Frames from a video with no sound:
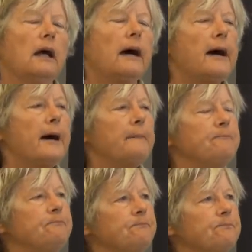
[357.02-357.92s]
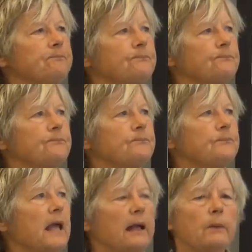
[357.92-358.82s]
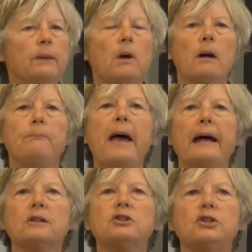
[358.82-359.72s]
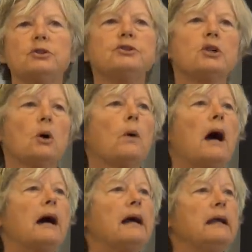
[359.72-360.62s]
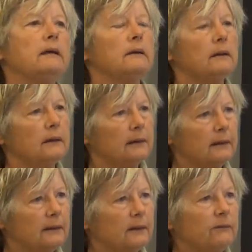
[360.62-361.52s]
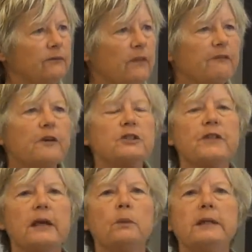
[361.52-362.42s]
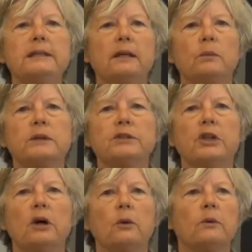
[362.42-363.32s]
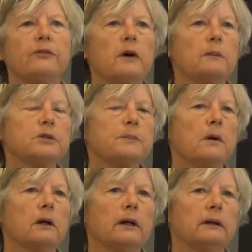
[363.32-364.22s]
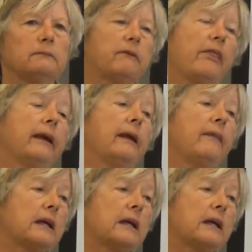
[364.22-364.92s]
Um, anyway, uh, back to, so I, the first thing we did was to go to a farmer's market, thinking